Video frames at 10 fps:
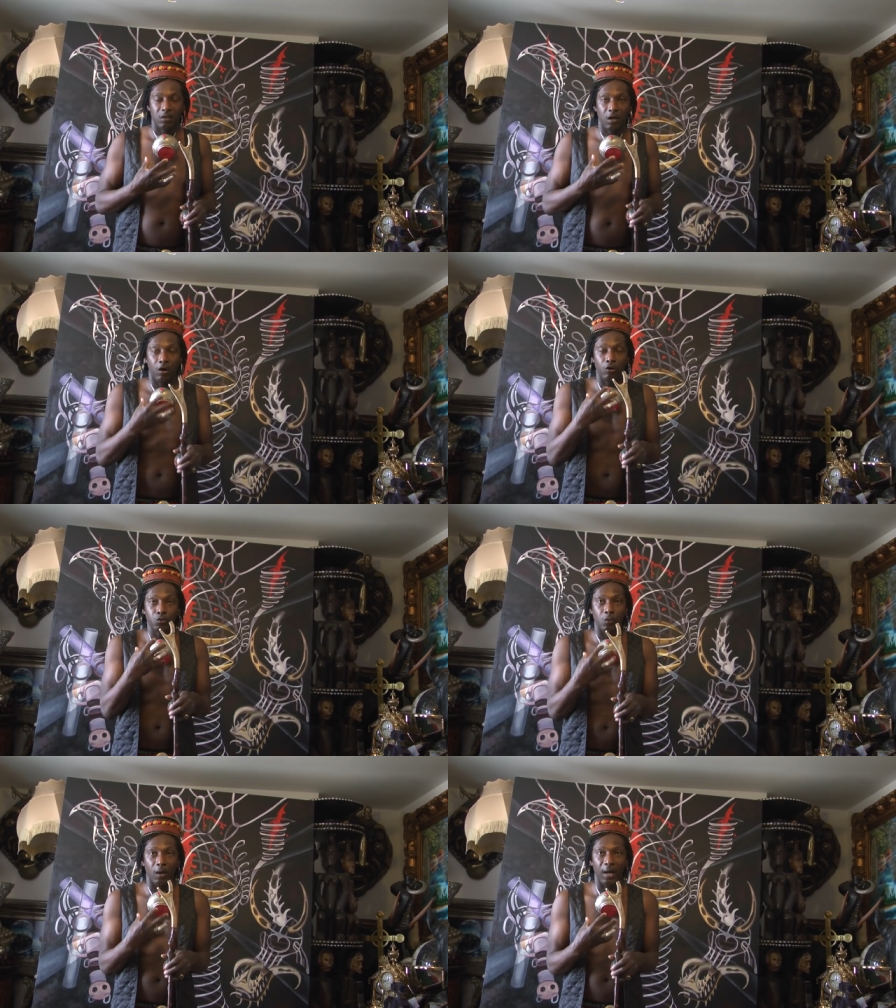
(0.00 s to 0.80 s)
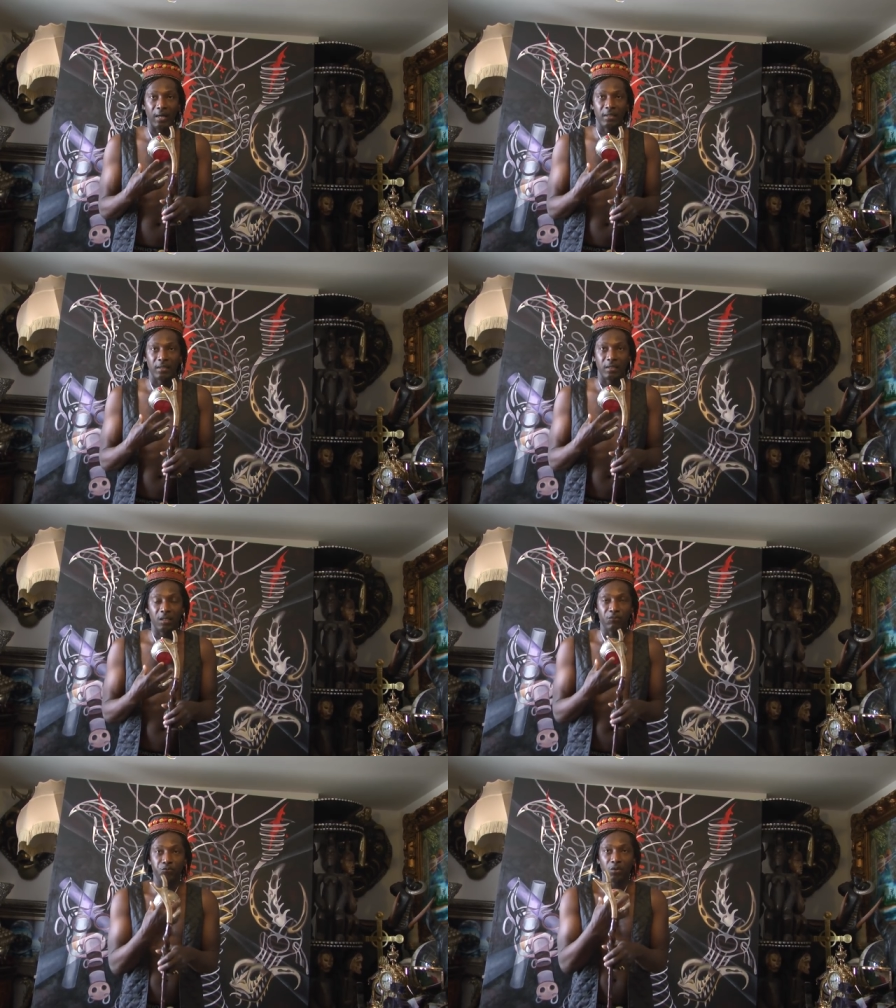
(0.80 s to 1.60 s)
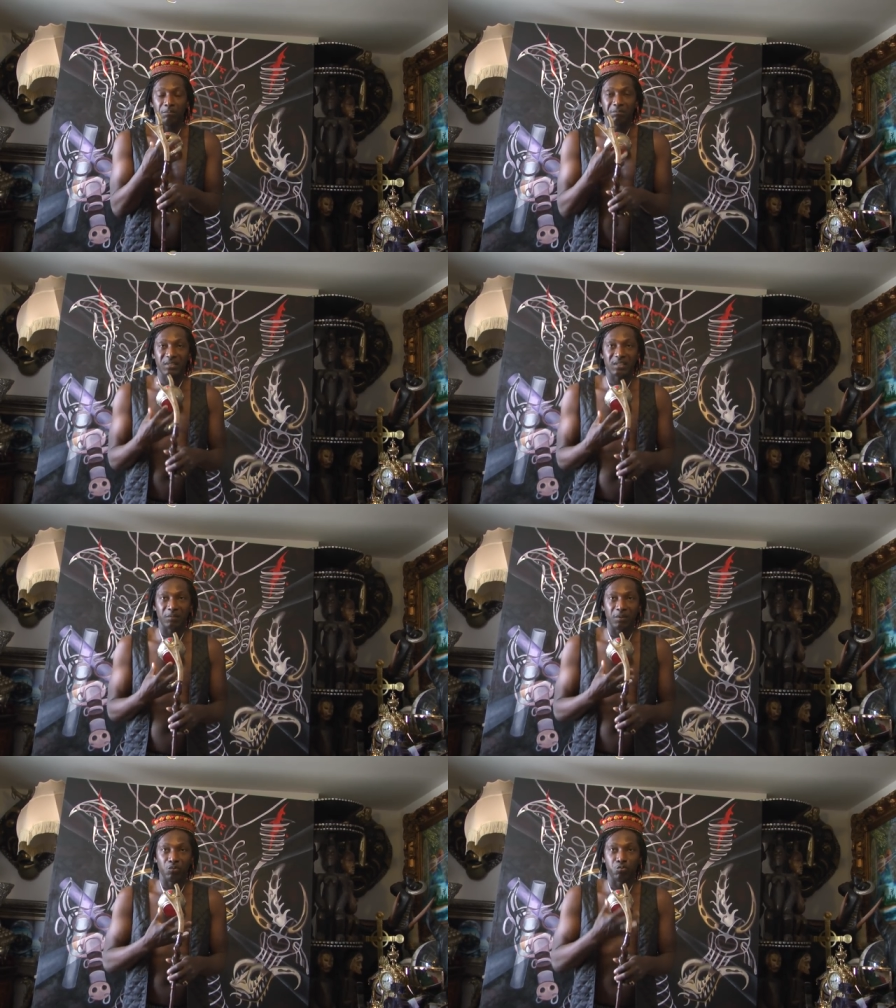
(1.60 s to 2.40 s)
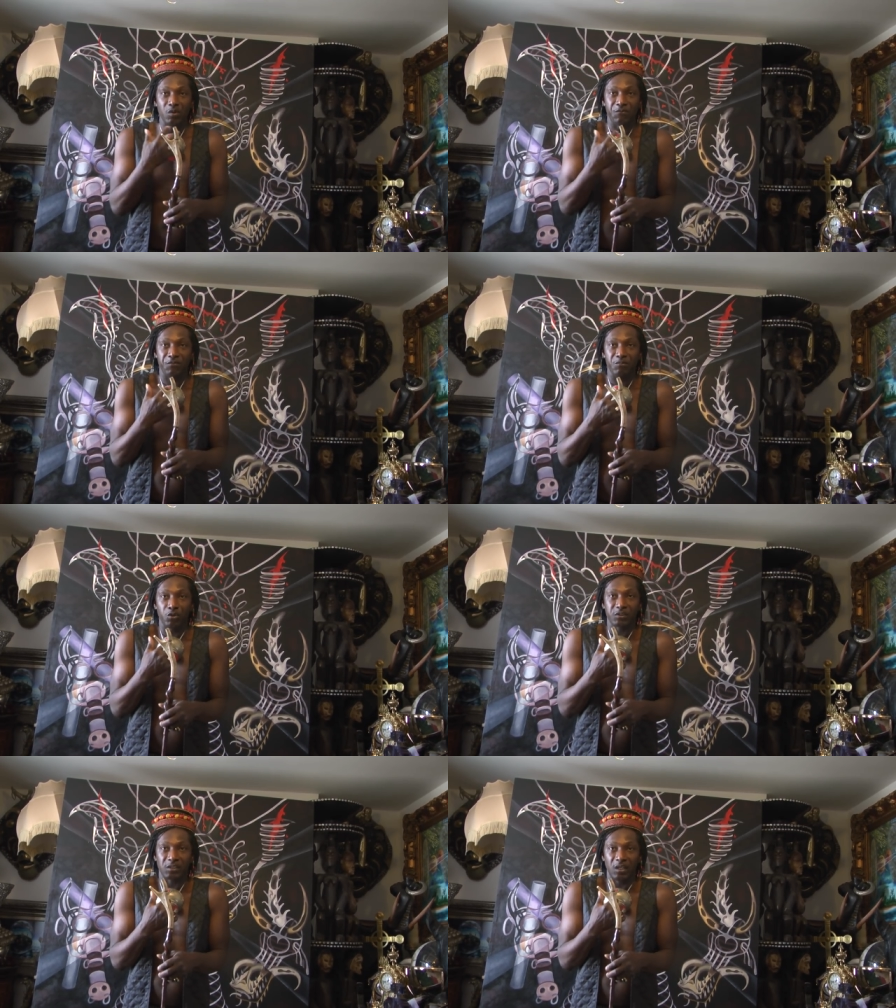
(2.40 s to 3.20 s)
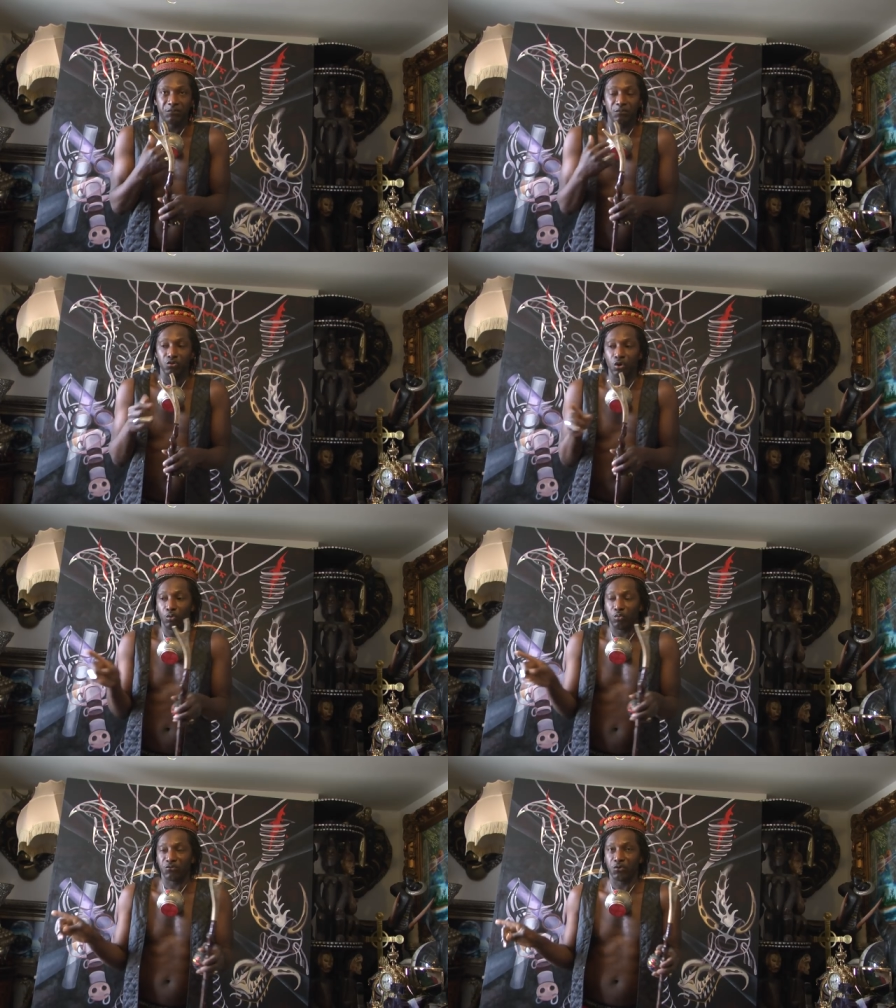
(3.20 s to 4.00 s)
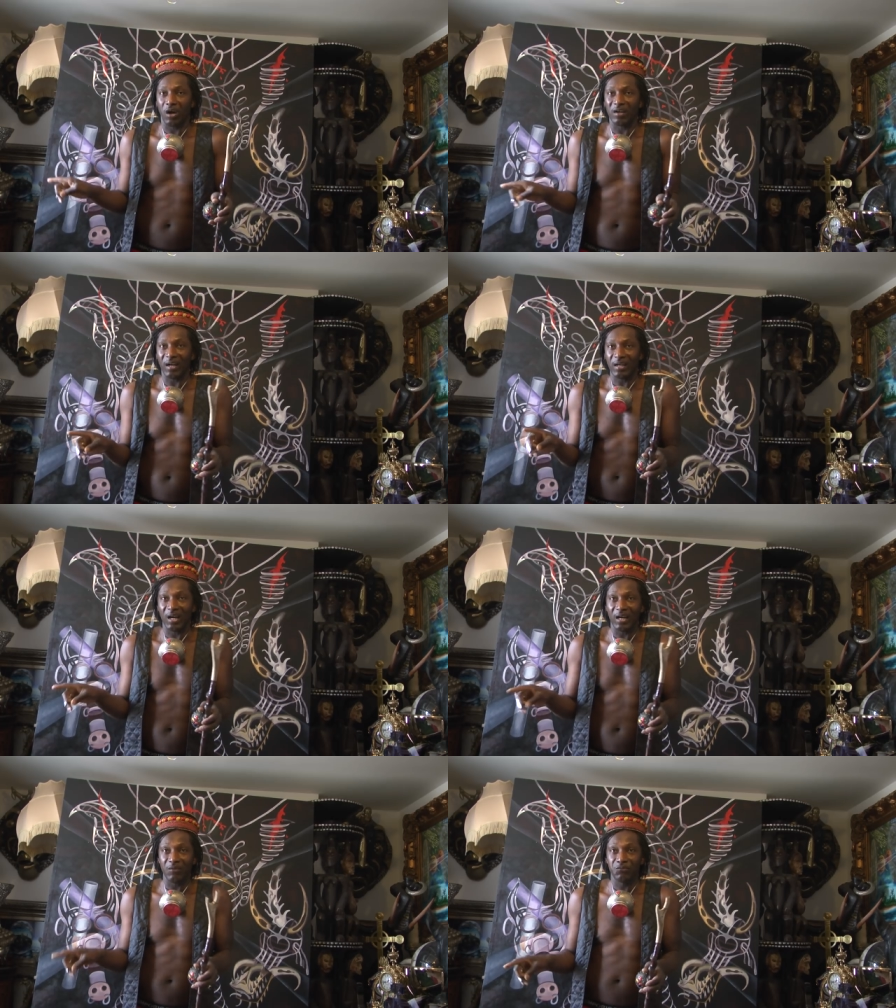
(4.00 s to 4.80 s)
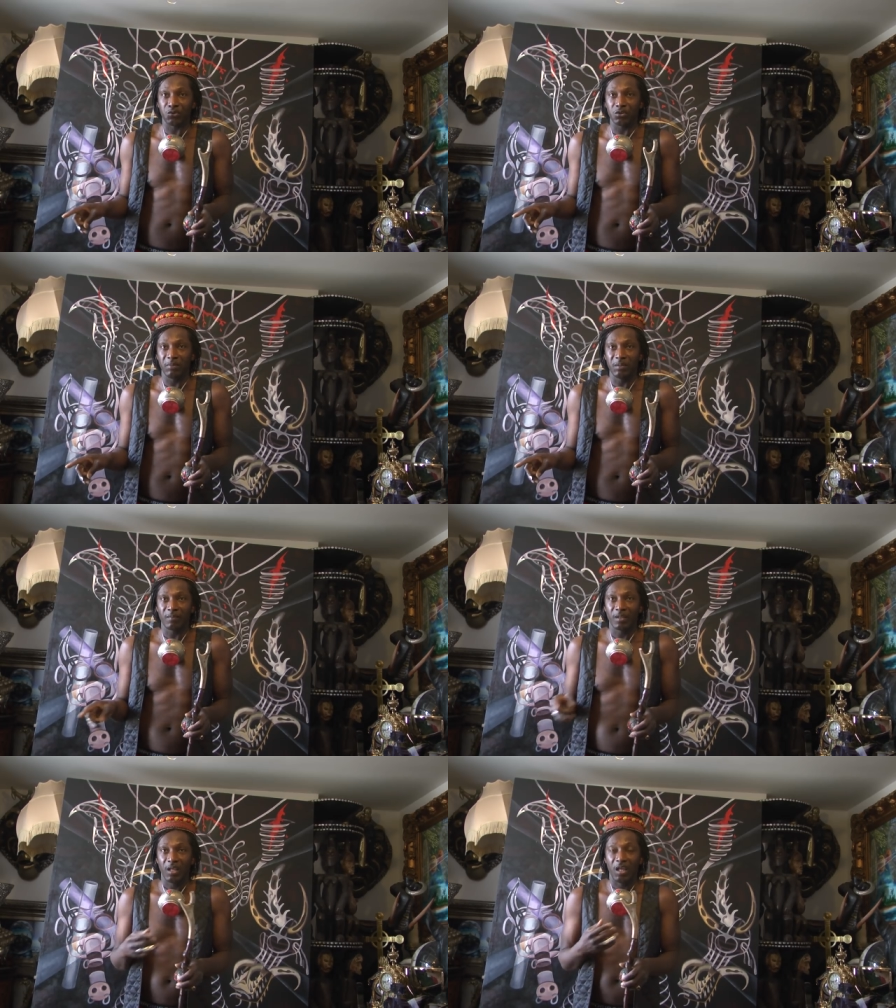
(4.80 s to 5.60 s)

how you are. If you are miserable within yourself, no, with your uh, uh, environment,